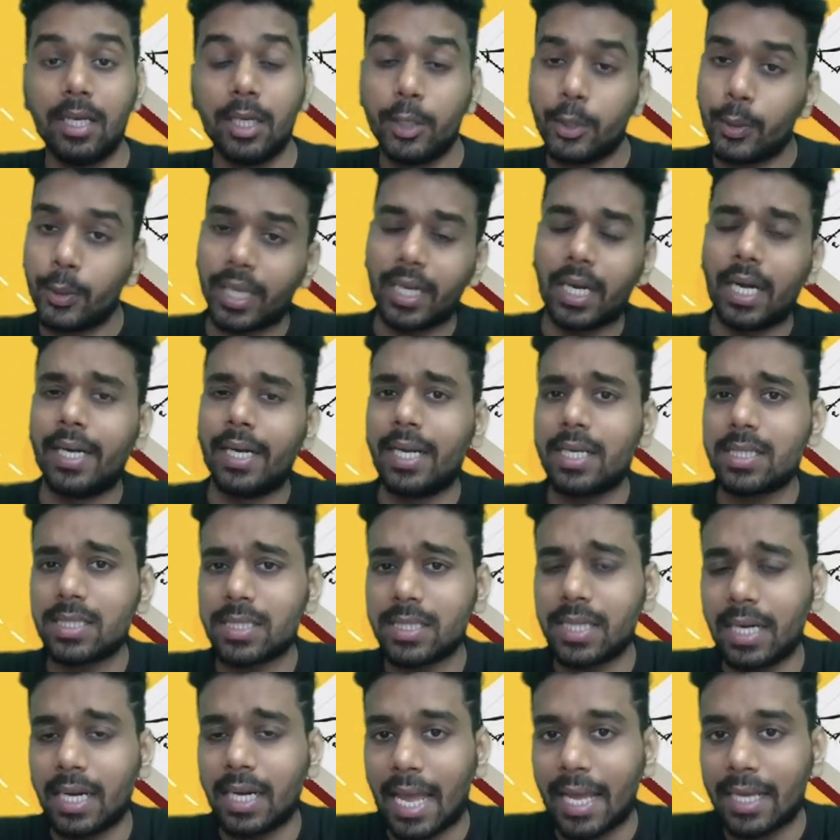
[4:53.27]
You can
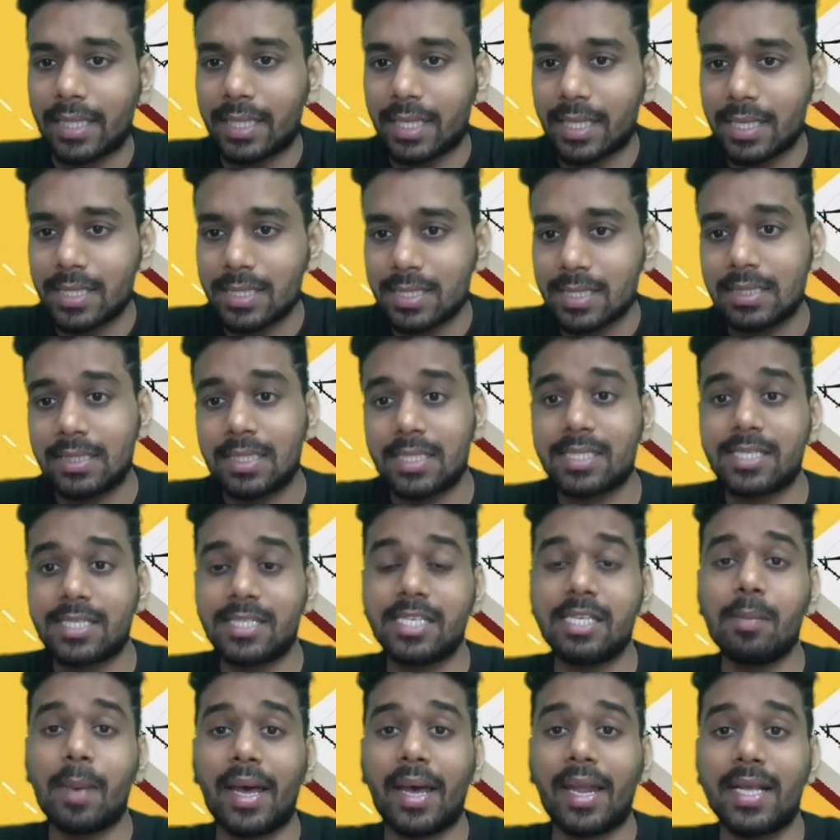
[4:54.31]
understand like this, that
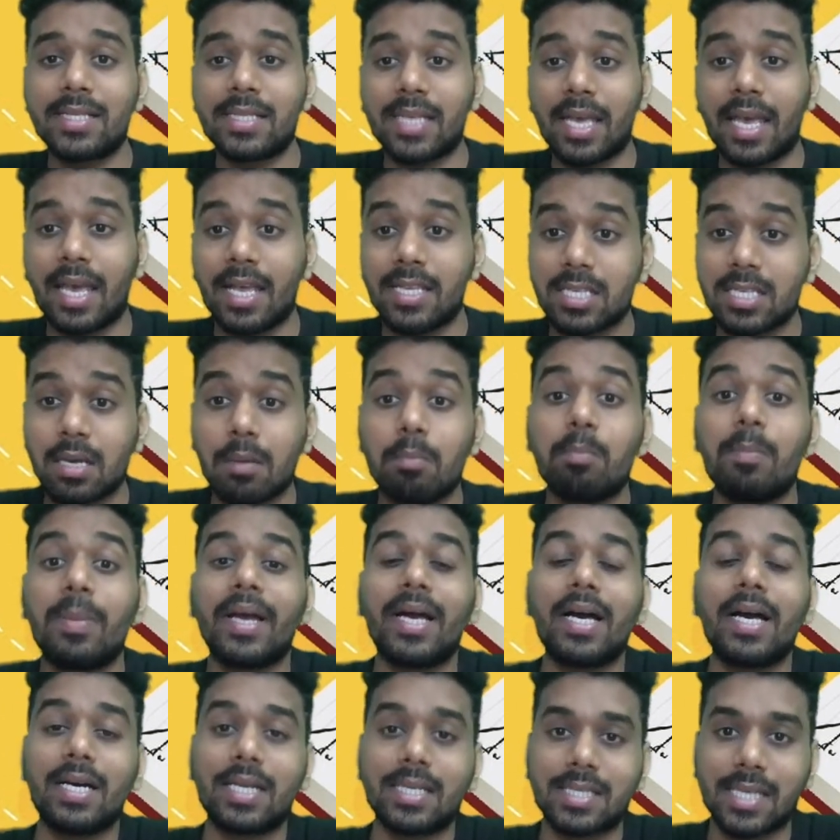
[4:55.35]
C minus A is a
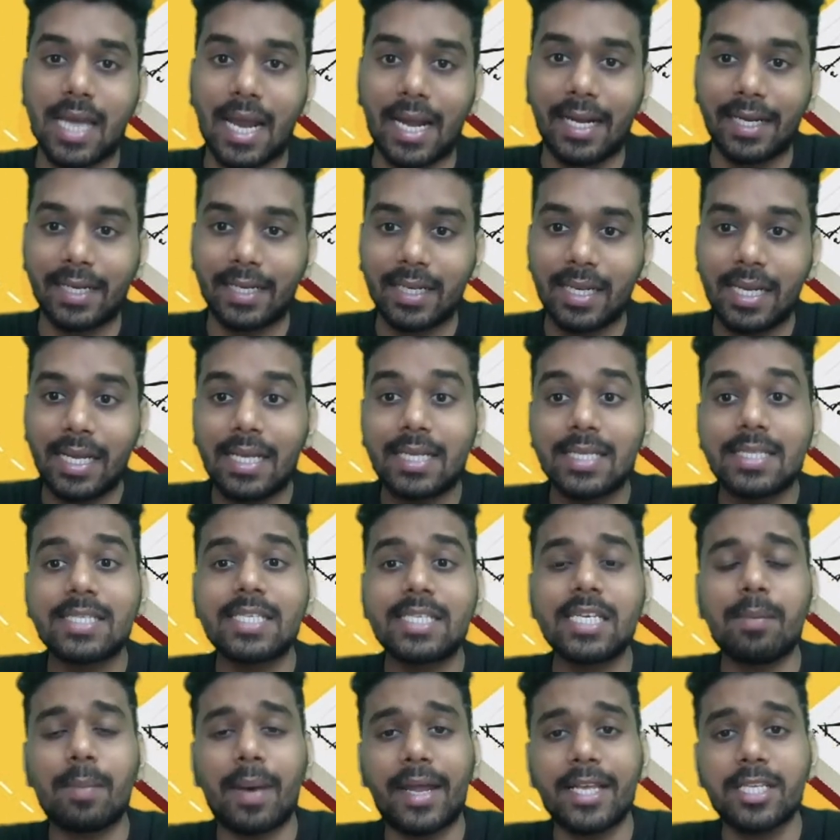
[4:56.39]
bigger set. C
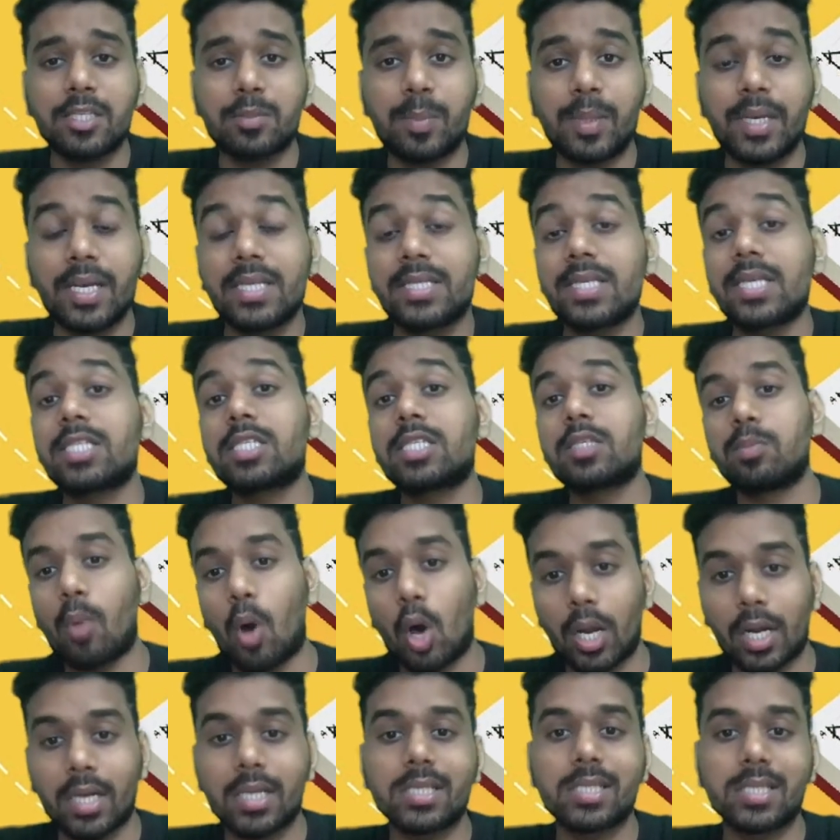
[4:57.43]
minus B is a
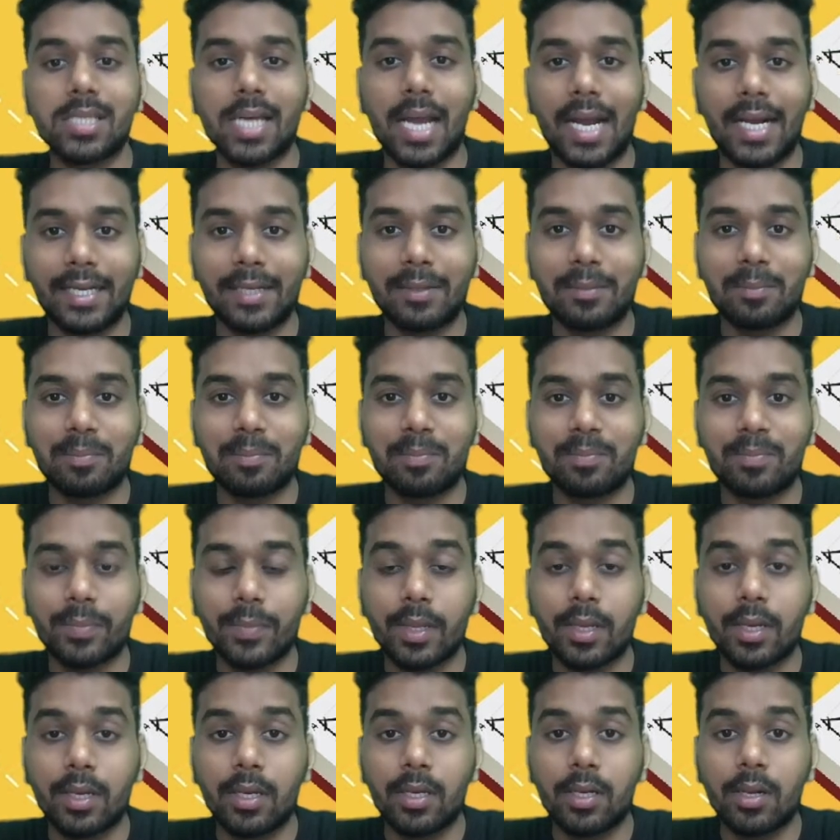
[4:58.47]
smaller set.
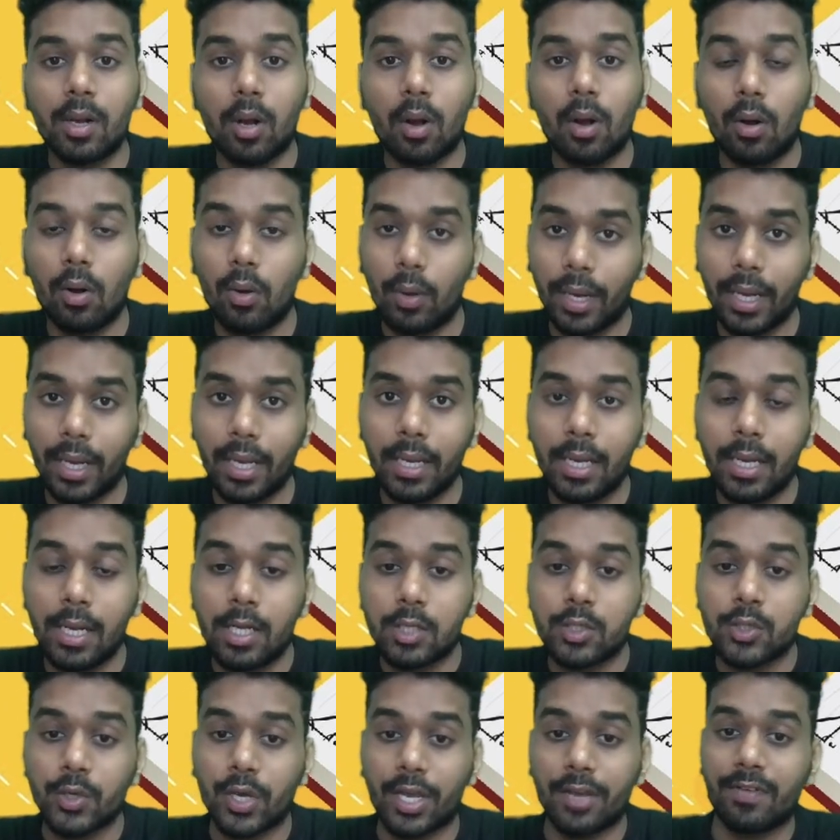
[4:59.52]
Okay,
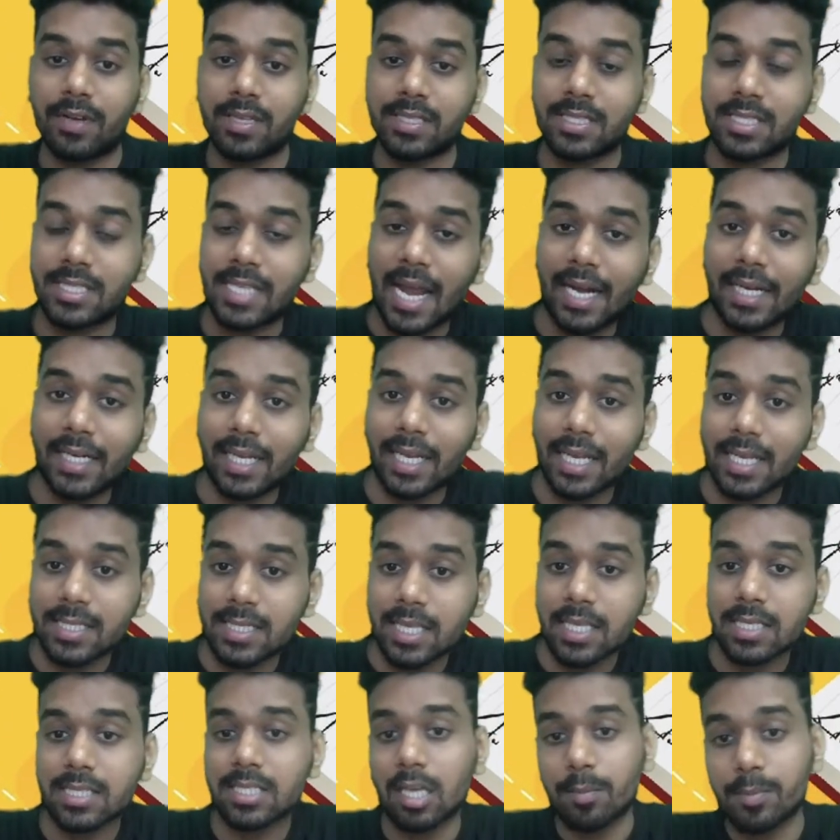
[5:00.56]
so if a set is the
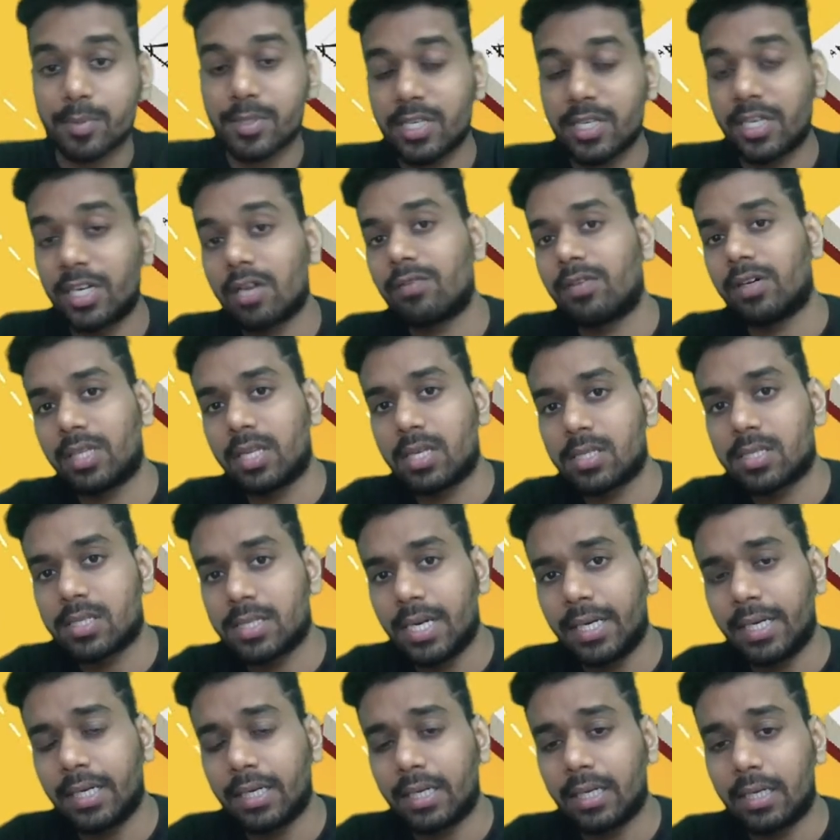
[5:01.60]
subset of other
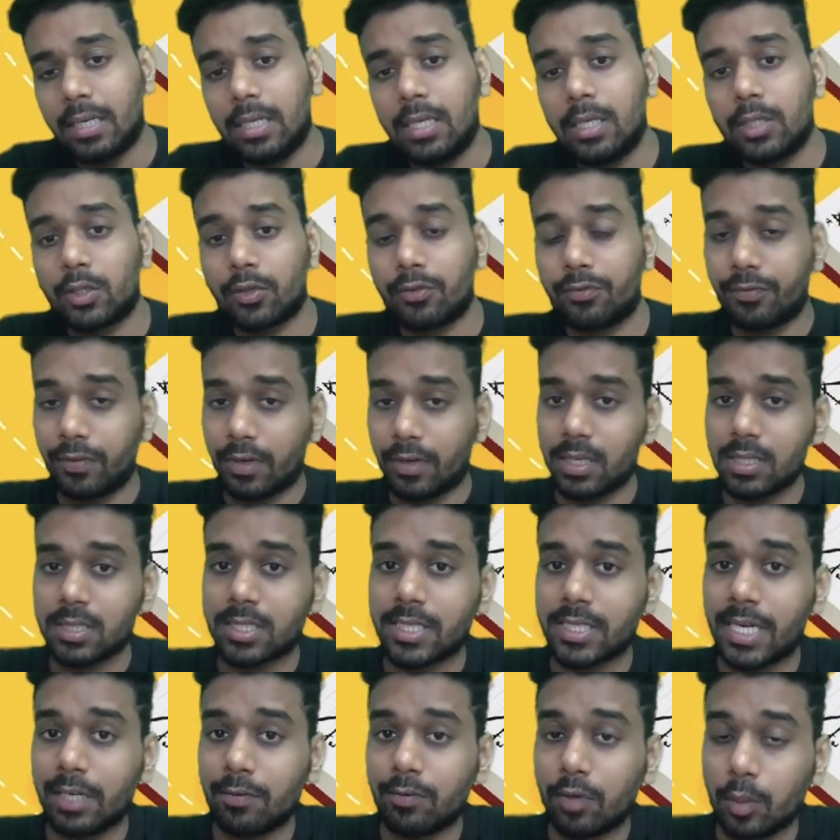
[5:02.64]
set, the first
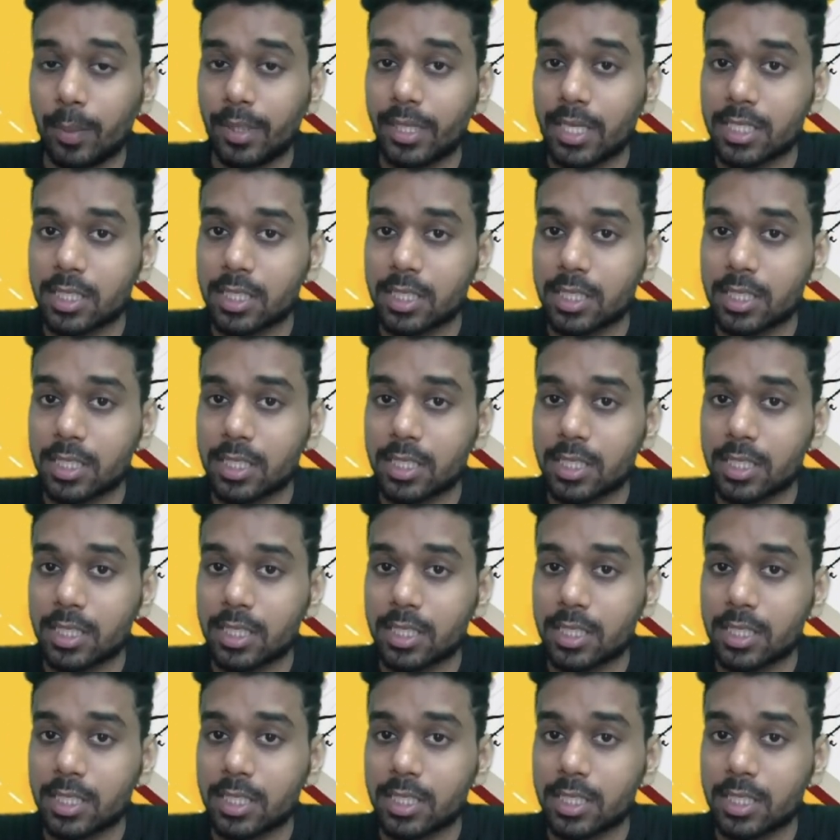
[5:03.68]
set will be the